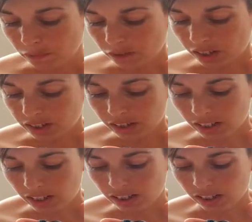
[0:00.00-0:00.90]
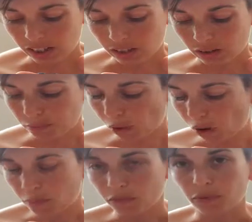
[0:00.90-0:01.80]
and then in the
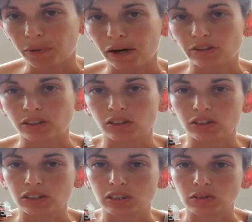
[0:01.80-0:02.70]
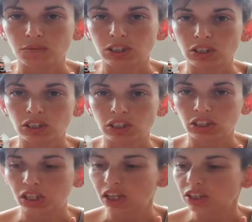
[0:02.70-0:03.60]
bottom of the pouch I also had some mini cheer
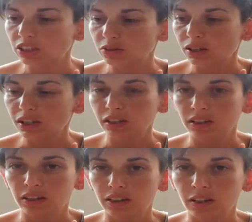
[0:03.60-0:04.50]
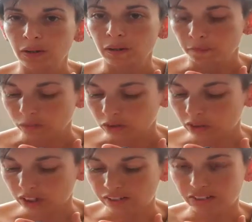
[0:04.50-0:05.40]
charge as well, so
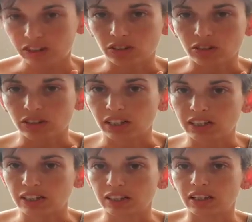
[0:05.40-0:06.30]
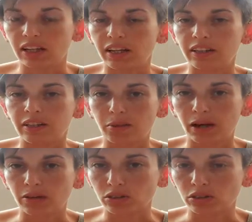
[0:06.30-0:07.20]
they fit just nice in there, and then the
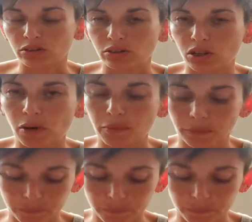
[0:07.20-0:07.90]
pouch is on top.